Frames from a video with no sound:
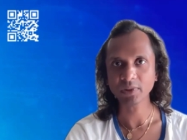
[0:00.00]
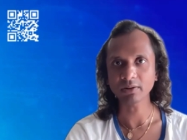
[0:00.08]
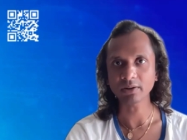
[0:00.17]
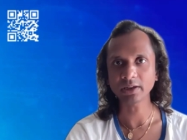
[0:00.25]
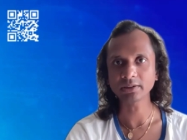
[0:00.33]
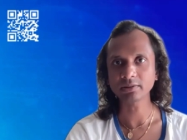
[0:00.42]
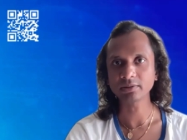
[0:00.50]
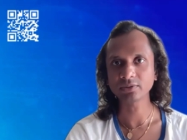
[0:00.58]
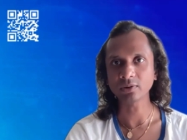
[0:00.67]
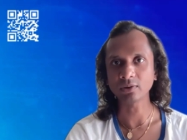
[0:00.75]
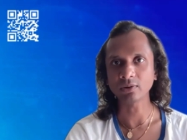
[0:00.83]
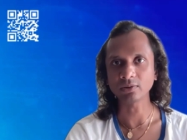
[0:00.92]
right
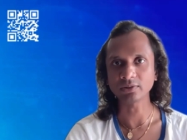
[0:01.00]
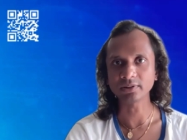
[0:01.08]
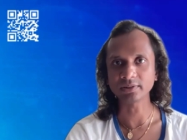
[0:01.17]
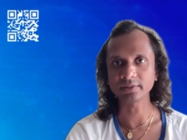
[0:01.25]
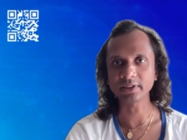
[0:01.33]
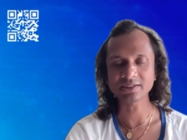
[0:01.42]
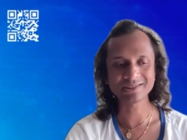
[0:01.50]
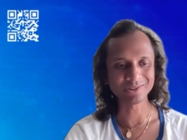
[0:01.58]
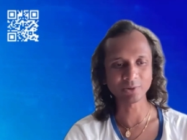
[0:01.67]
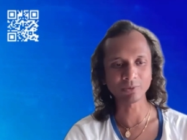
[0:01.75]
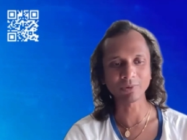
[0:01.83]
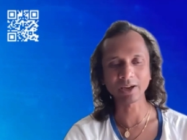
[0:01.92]
so that's
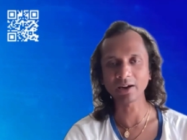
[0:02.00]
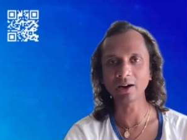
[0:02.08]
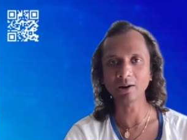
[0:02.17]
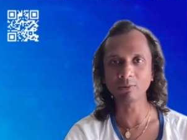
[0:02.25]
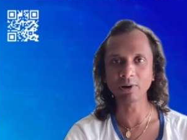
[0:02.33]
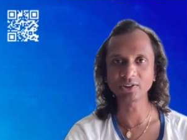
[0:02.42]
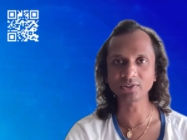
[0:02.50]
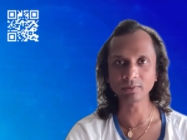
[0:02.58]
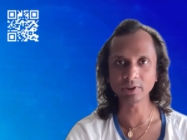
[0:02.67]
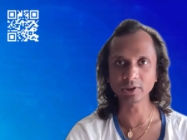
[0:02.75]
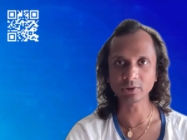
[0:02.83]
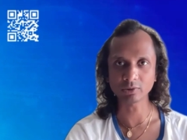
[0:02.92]
not the way how i
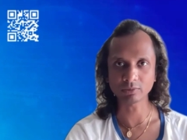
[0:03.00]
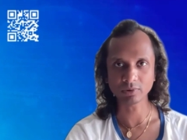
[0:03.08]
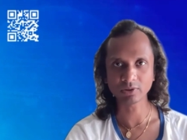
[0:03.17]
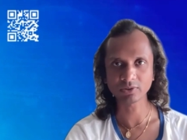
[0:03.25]
bcube